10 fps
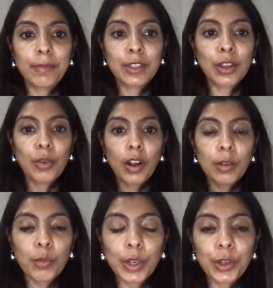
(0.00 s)
So
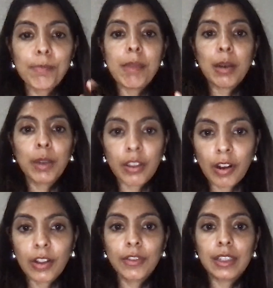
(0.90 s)
when you're met with
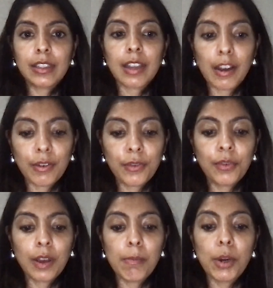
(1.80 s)
all of these tough
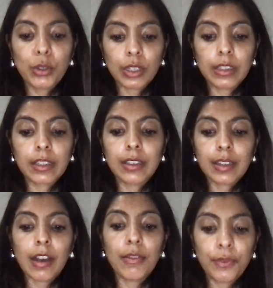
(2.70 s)
emotions and
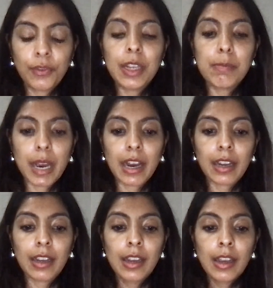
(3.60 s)
tough
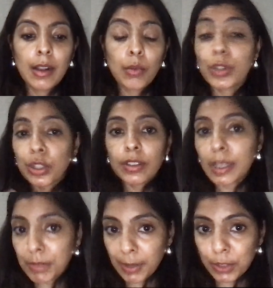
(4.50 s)
feedback, which
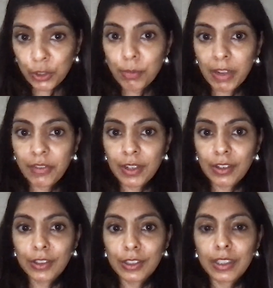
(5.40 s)
sometimes you may
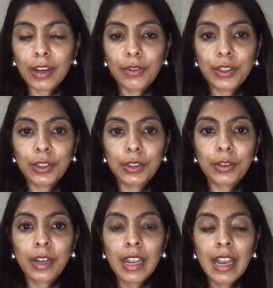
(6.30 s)
feel yourself
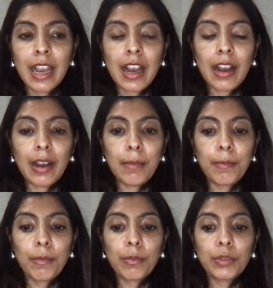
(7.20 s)
too,
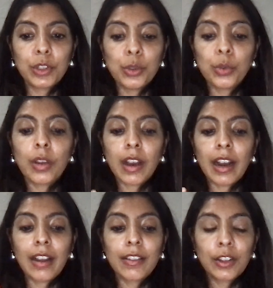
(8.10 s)

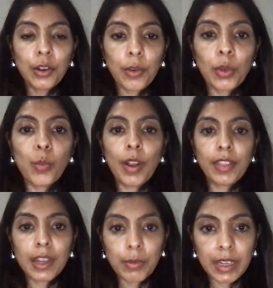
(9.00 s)
the
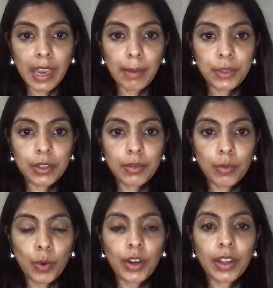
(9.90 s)
one thing we kept
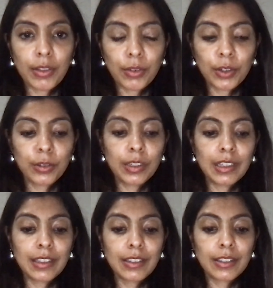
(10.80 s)
working through
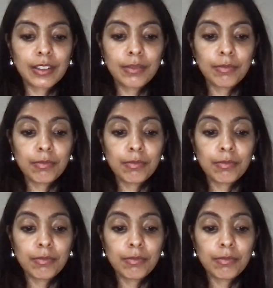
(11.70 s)
is